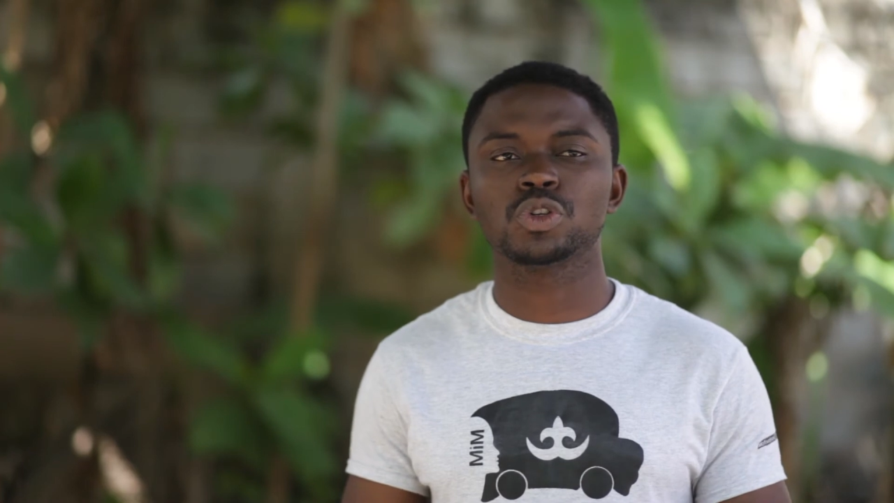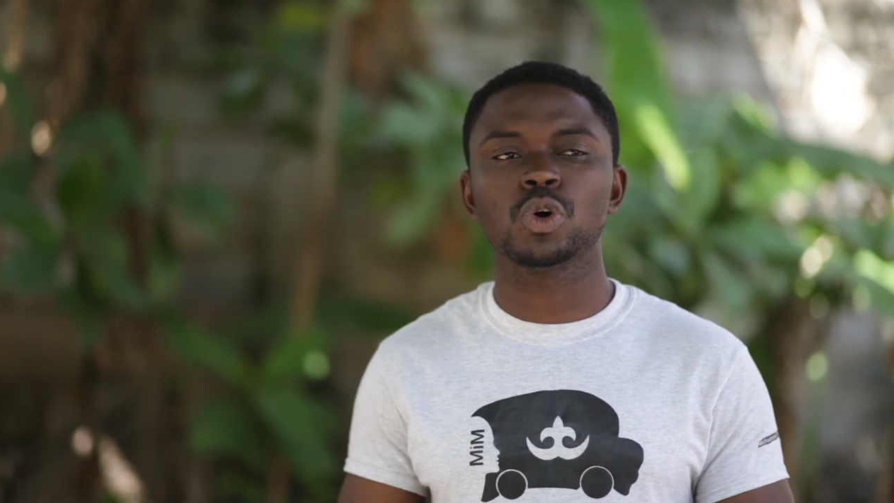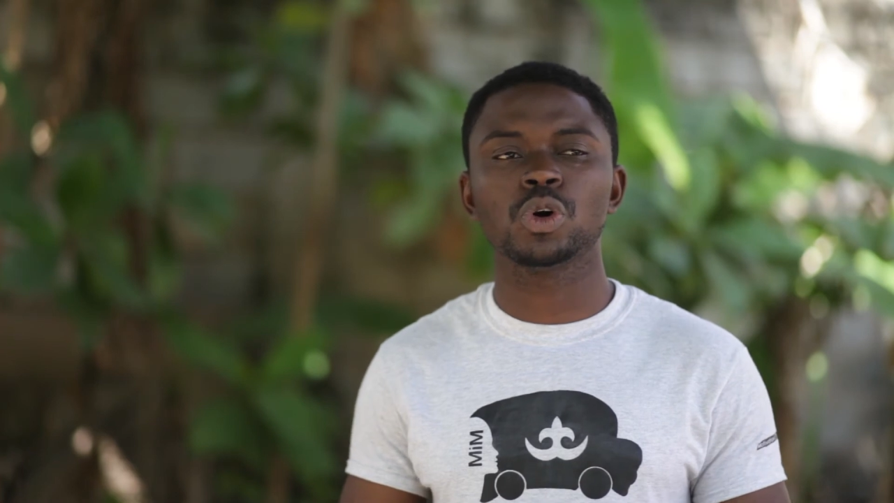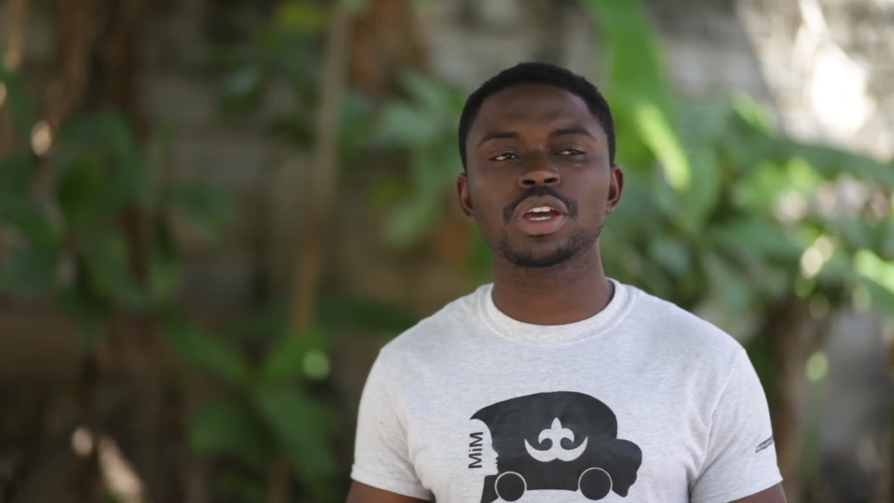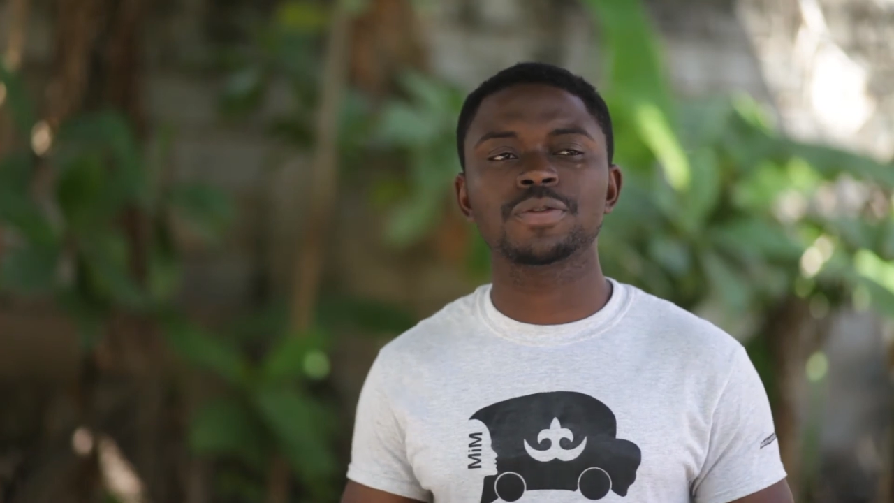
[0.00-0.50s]

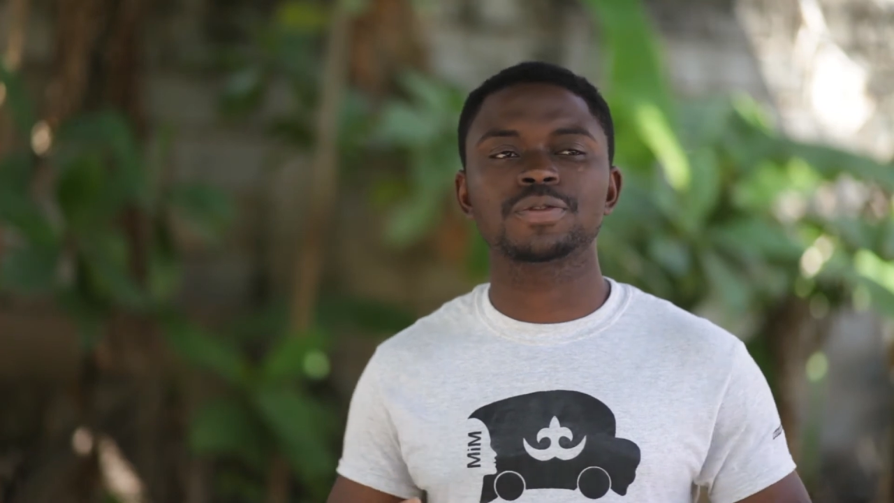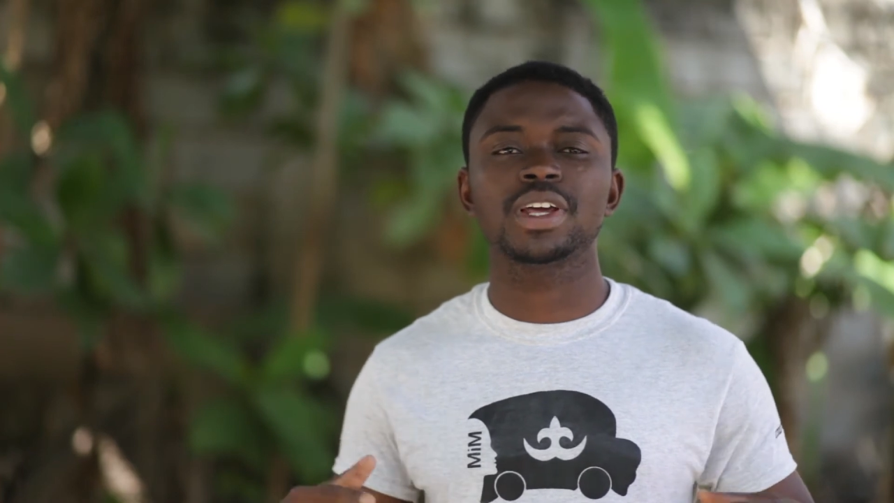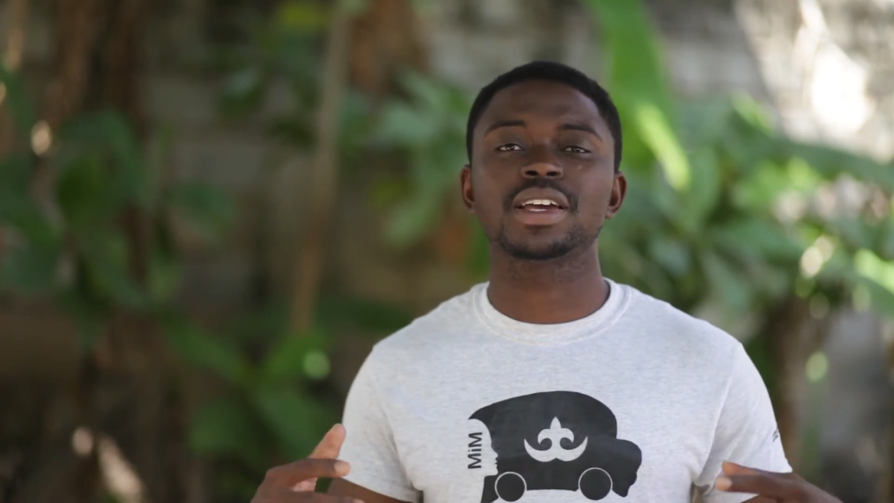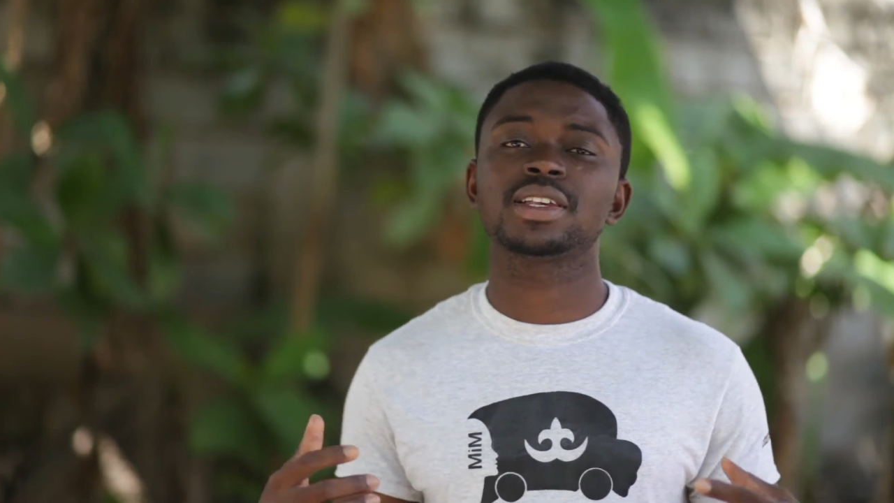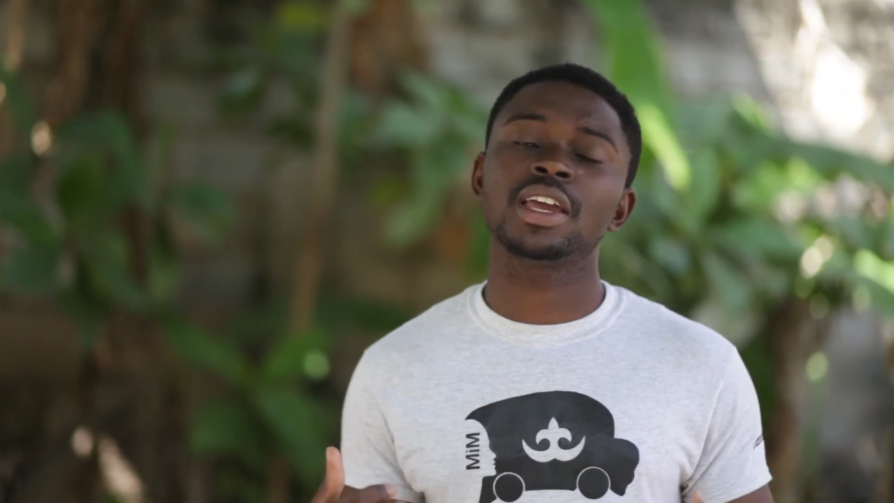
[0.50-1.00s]
So if
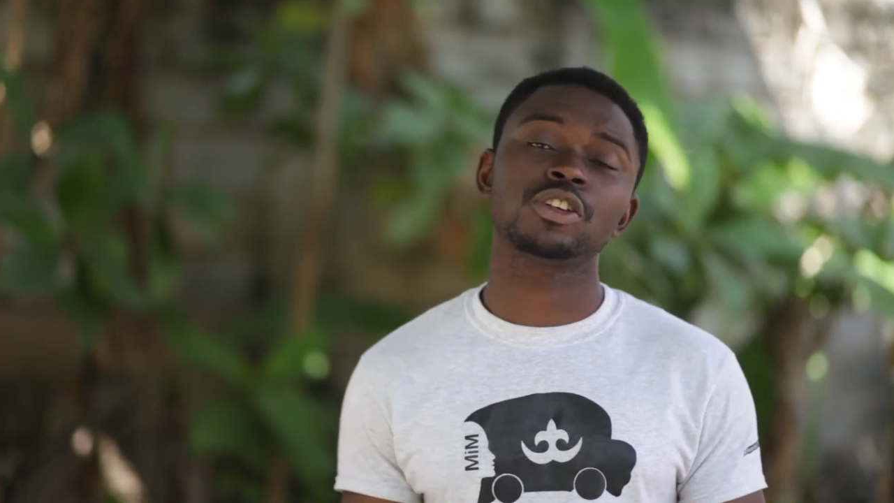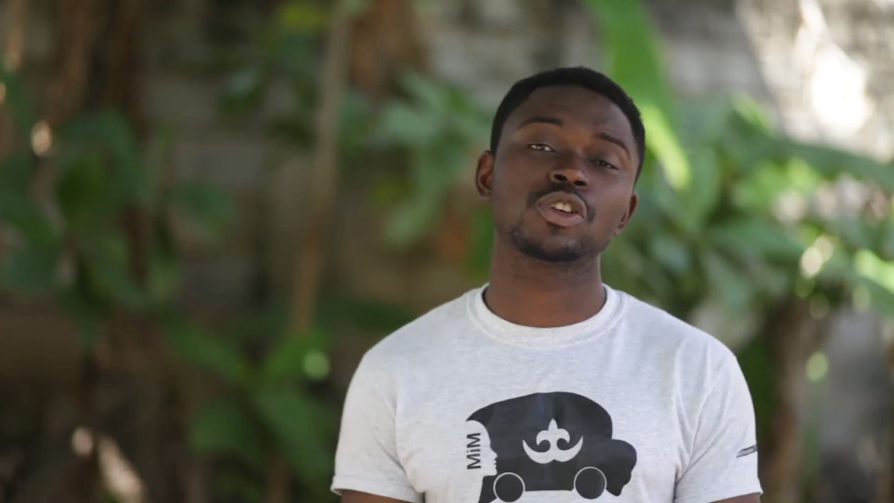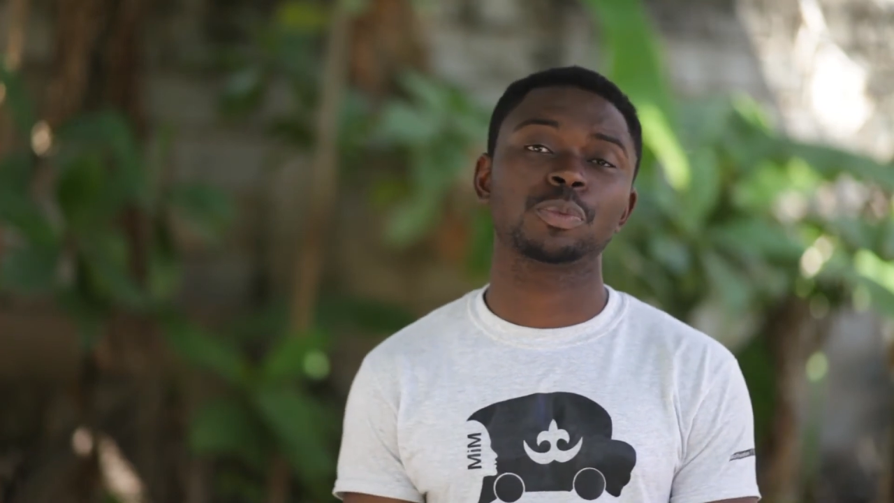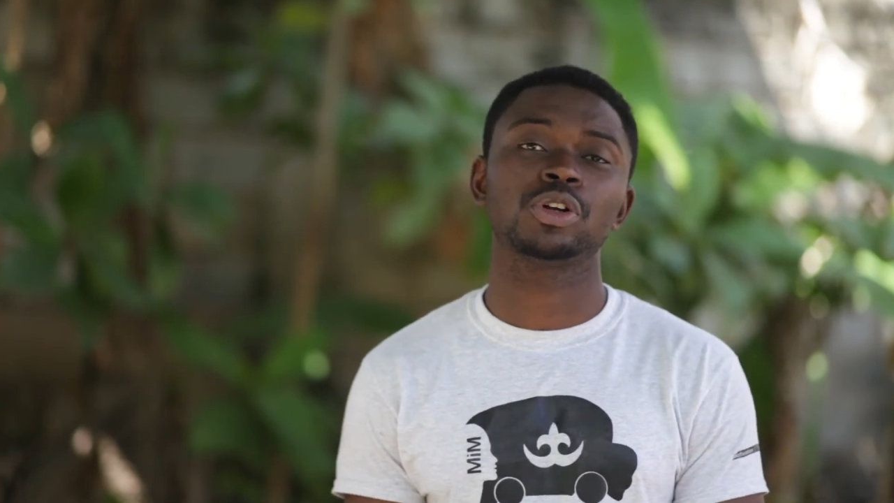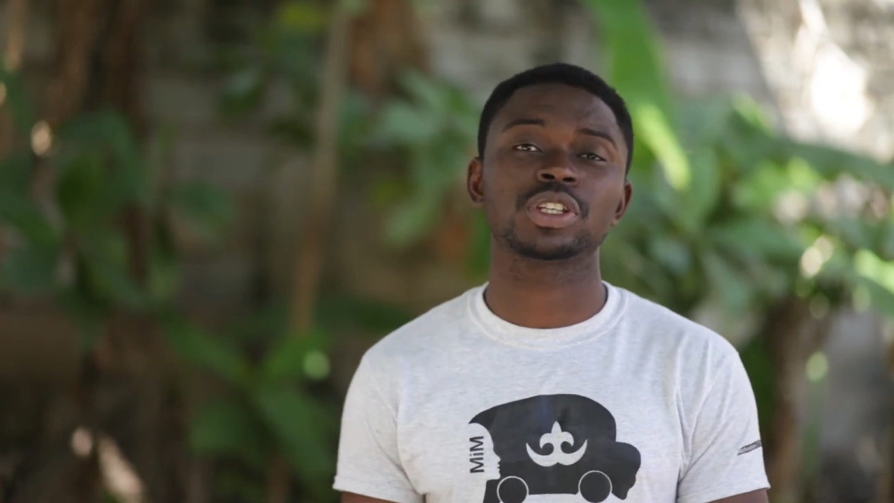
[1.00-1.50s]
there's any
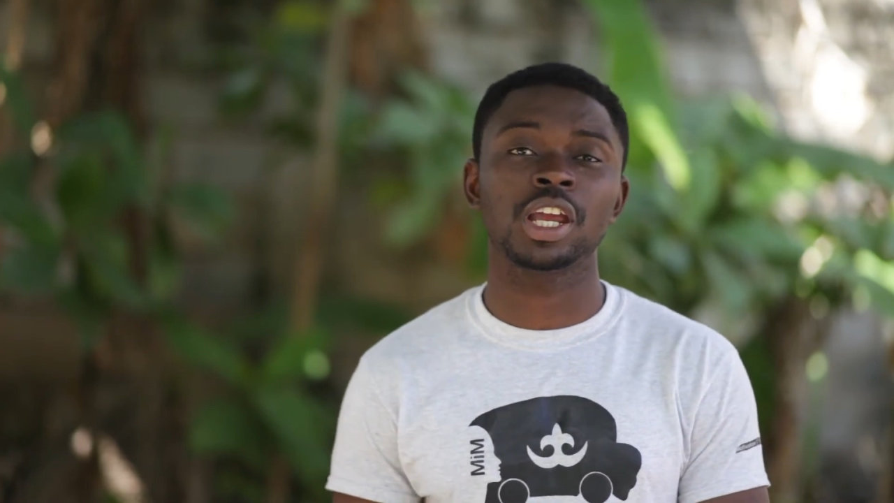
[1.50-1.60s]
support